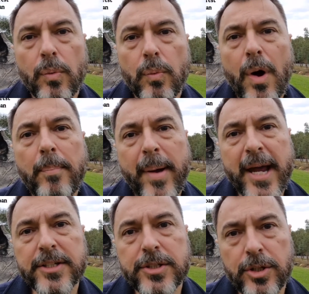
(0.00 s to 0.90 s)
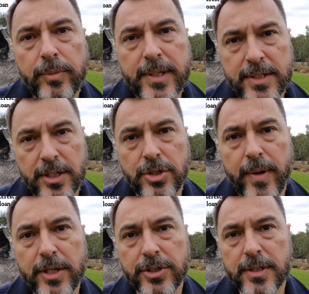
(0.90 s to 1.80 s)
What banks do in
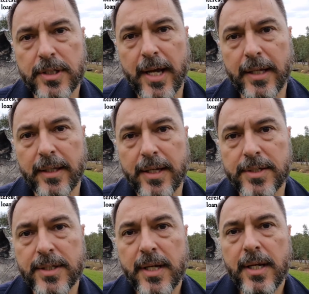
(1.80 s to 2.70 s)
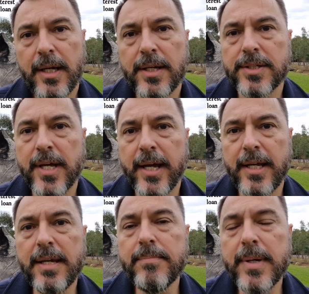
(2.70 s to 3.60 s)
situations like this is they
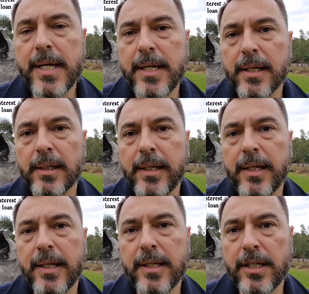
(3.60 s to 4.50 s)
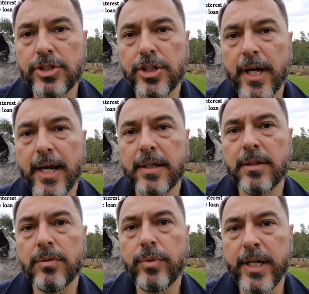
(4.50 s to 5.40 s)
immediately initiate
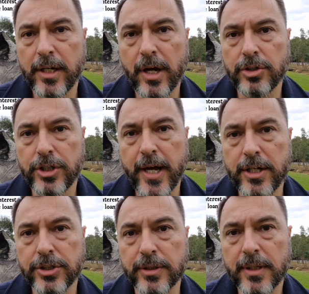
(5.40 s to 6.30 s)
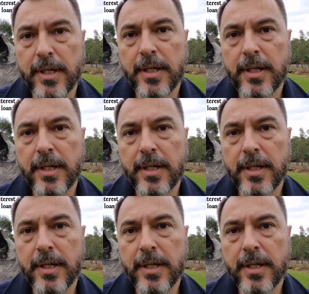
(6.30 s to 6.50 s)
renegotiation.